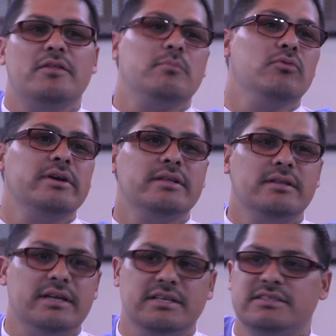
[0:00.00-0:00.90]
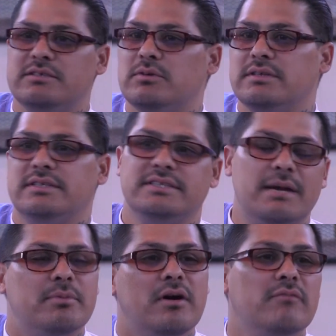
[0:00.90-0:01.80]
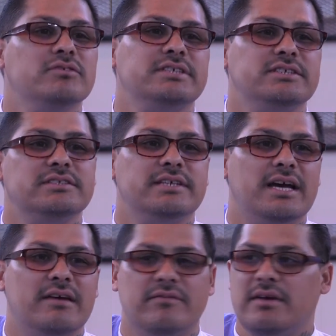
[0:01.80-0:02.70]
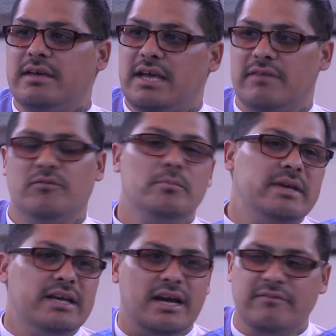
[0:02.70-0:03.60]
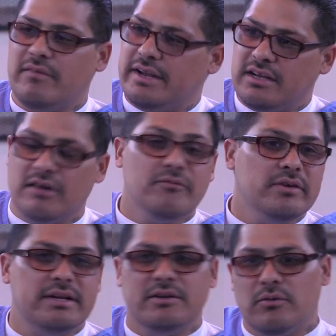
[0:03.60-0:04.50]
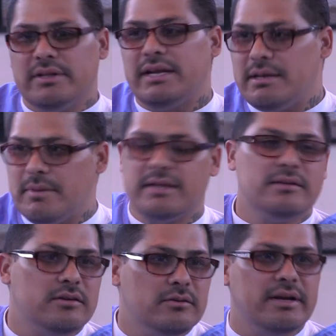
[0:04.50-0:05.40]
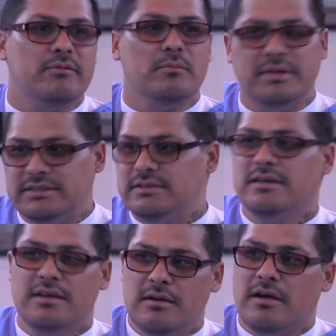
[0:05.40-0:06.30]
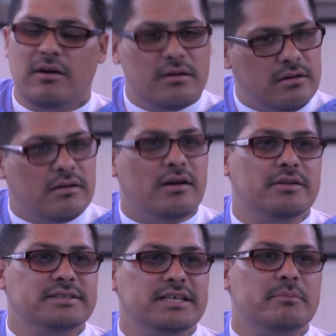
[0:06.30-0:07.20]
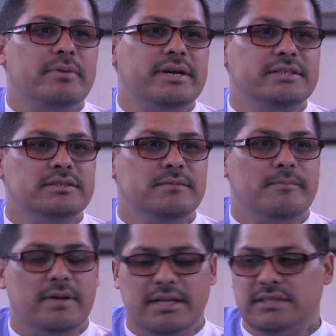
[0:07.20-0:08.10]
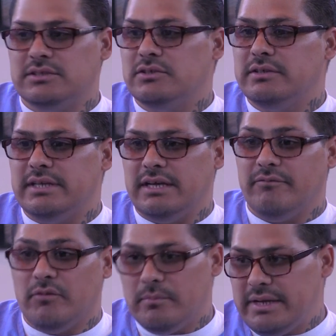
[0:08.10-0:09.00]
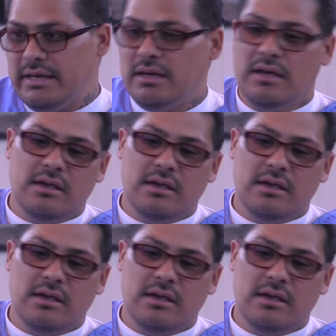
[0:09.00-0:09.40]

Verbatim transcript: they breathe and you see what the type of conversations they have. And for me, I find comfort in it knowing that, hey, man, you know, everybody's on the same page, and that's a good thing. And for me,